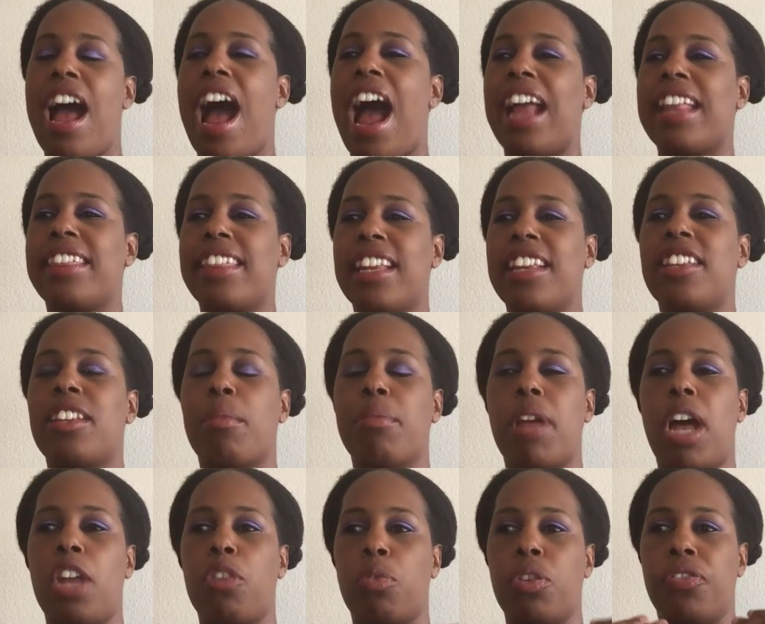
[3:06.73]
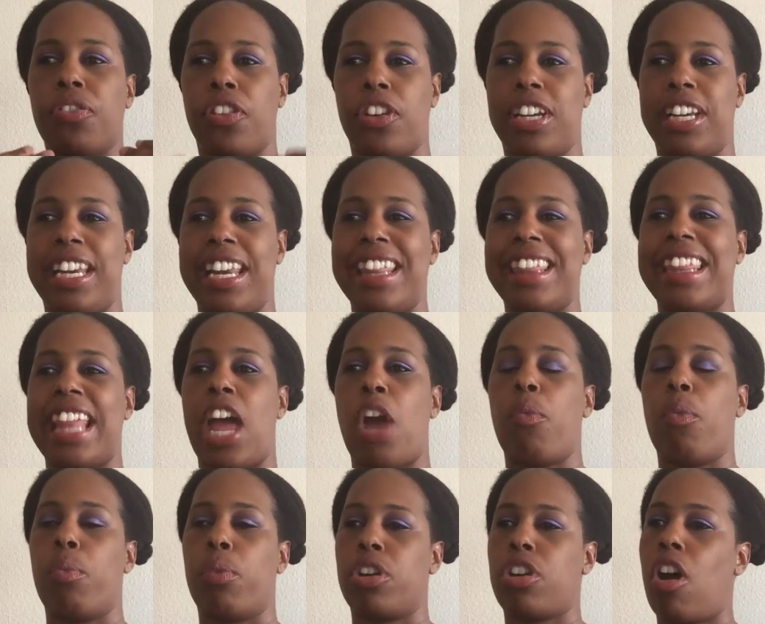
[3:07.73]
I think sometimes we forget that
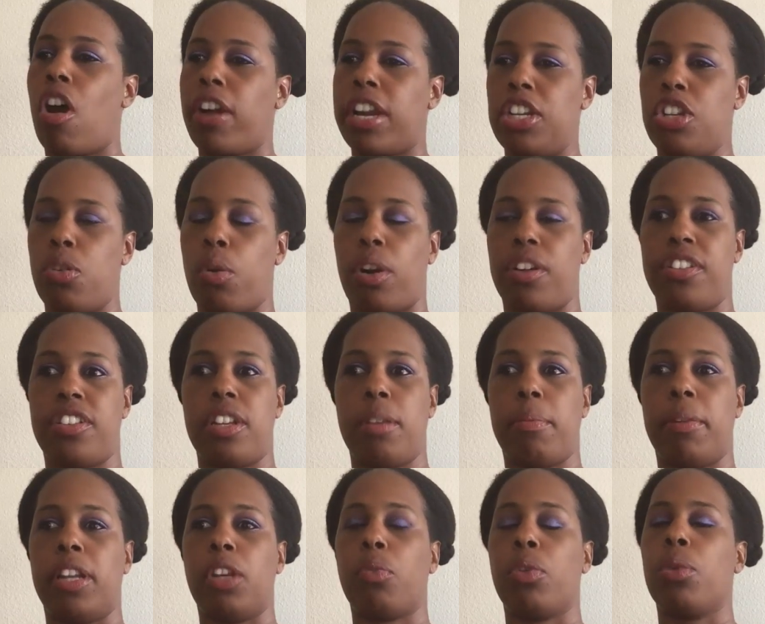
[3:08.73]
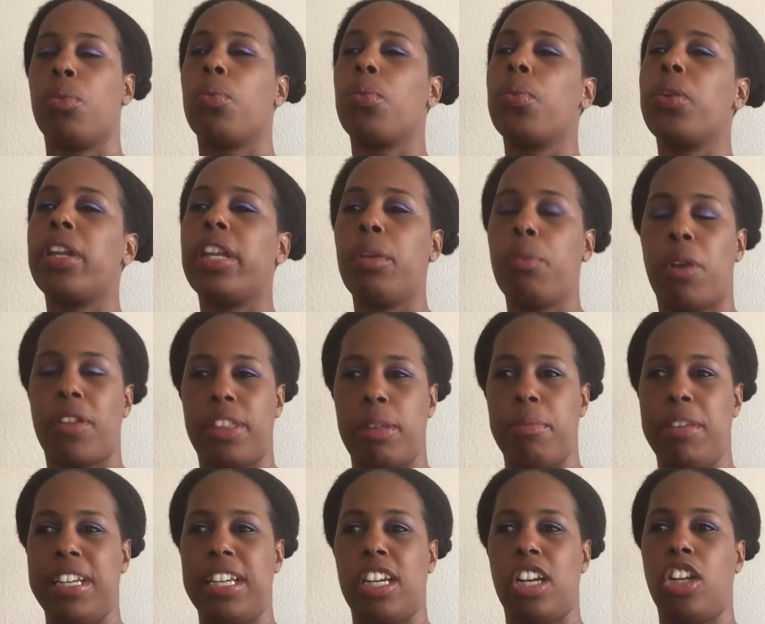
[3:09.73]
when we're talking to our siblings. We really want them
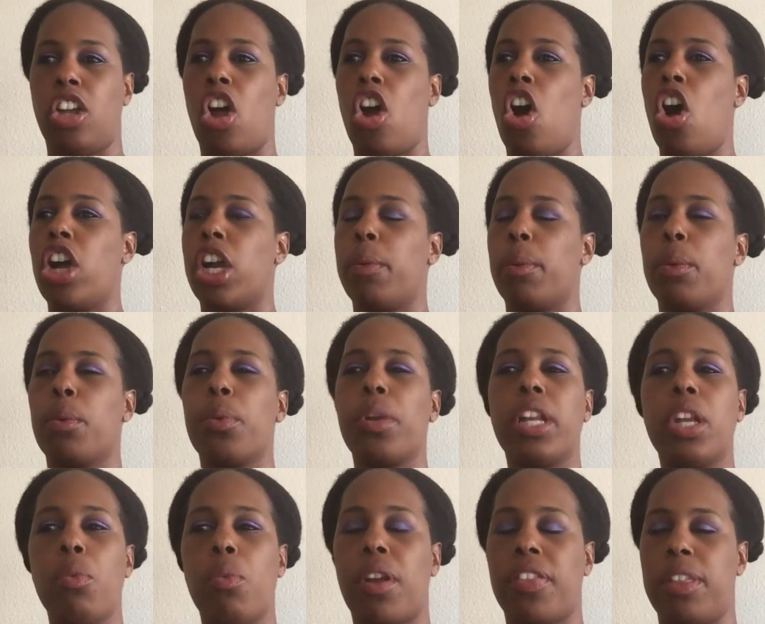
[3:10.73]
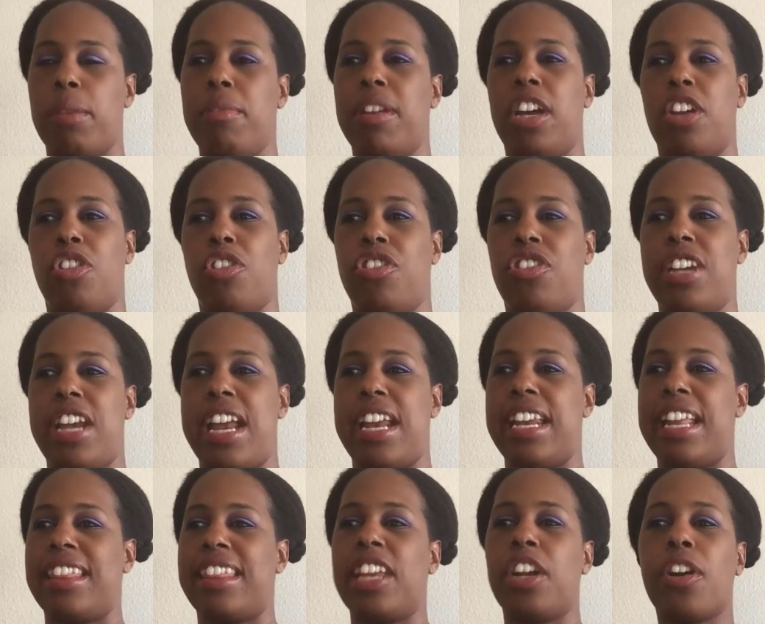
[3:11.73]
to get along and we really want them to understand
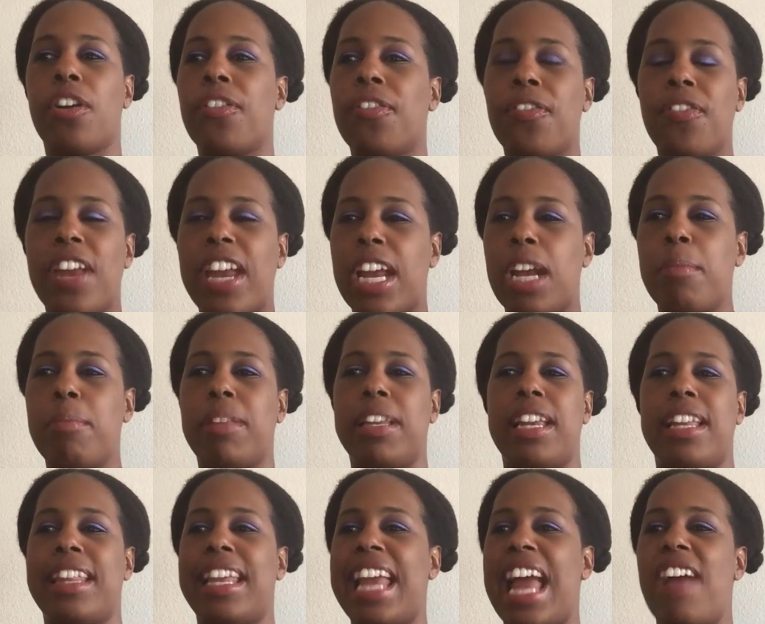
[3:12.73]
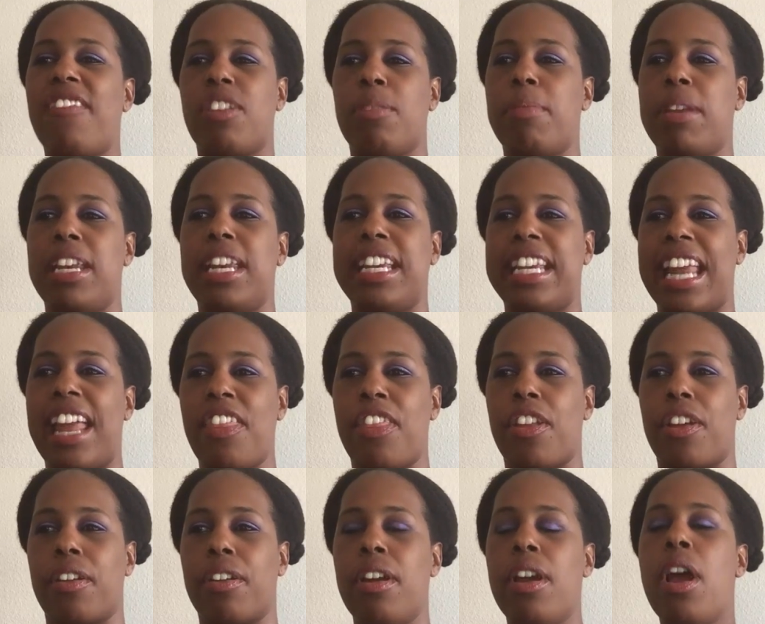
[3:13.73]
that they're a family and they have to be
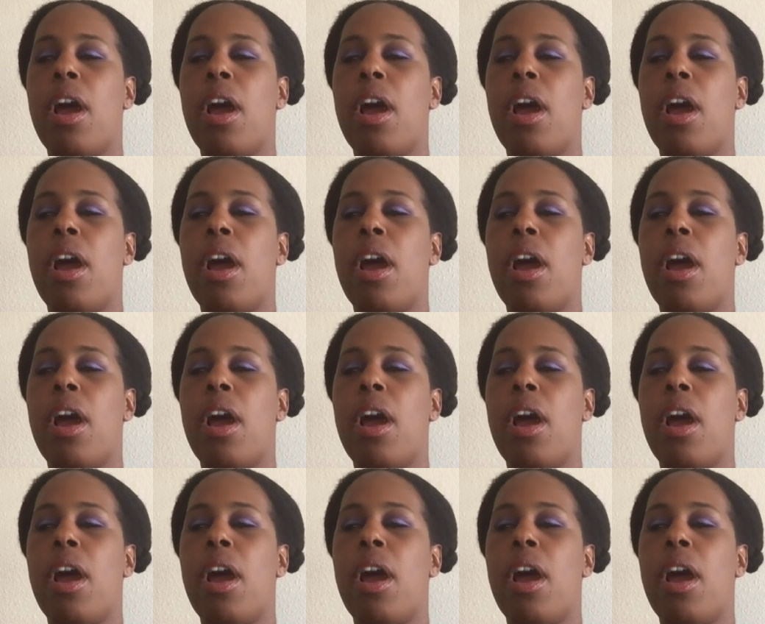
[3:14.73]
together.